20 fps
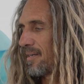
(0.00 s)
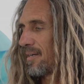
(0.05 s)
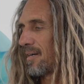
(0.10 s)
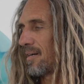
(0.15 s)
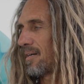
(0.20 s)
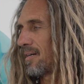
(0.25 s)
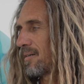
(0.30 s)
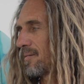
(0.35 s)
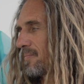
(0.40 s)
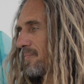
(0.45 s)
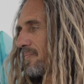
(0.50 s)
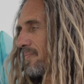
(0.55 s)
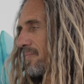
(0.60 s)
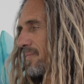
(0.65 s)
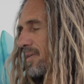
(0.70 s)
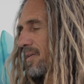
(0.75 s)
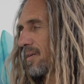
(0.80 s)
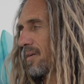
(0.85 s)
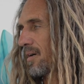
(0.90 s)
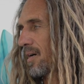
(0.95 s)

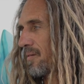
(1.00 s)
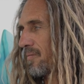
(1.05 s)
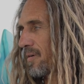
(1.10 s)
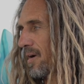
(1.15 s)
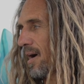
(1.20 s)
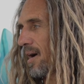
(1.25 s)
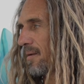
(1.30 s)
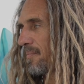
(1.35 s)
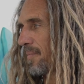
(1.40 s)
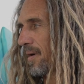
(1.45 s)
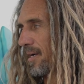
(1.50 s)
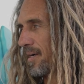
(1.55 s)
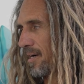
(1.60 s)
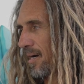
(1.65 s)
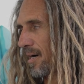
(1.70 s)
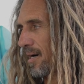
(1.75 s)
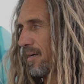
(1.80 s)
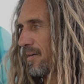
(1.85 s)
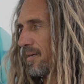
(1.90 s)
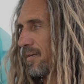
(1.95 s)
You know, I ride my
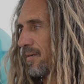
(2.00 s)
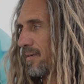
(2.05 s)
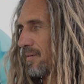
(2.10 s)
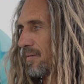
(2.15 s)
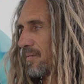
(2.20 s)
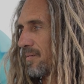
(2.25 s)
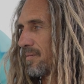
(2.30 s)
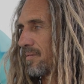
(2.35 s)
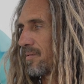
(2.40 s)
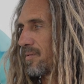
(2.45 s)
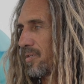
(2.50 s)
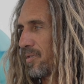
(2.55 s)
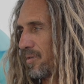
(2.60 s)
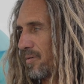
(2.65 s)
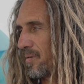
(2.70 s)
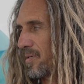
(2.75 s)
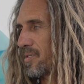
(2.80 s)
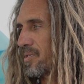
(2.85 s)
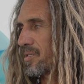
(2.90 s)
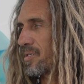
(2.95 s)
Cado
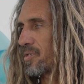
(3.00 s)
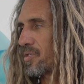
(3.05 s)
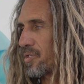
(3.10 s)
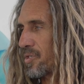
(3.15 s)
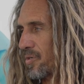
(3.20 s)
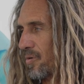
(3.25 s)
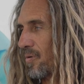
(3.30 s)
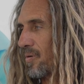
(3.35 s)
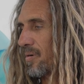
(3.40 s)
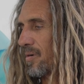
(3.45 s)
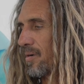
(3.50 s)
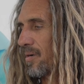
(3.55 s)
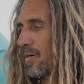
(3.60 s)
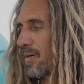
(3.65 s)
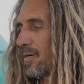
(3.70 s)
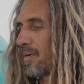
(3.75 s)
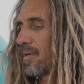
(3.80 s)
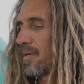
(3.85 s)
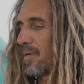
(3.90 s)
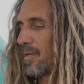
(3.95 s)
2 inches
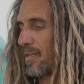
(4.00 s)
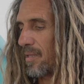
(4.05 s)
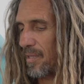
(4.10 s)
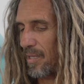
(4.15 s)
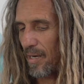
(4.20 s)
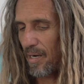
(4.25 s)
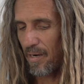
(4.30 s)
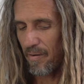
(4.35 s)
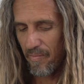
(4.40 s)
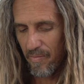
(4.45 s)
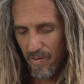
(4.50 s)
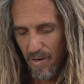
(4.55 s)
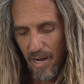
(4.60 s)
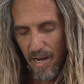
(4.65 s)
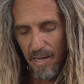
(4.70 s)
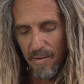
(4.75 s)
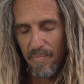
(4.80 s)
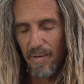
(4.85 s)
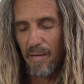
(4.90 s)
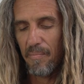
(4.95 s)
shorter than I
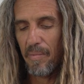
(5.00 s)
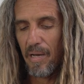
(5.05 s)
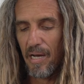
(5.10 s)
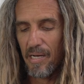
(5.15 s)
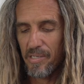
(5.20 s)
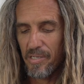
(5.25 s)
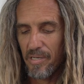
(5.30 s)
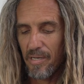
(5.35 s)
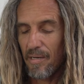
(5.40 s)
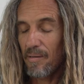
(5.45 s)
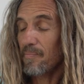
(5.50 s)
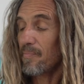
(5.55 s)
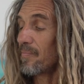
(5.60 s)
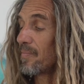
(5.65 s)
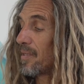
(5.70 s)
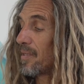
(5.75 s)
ride my Mashup.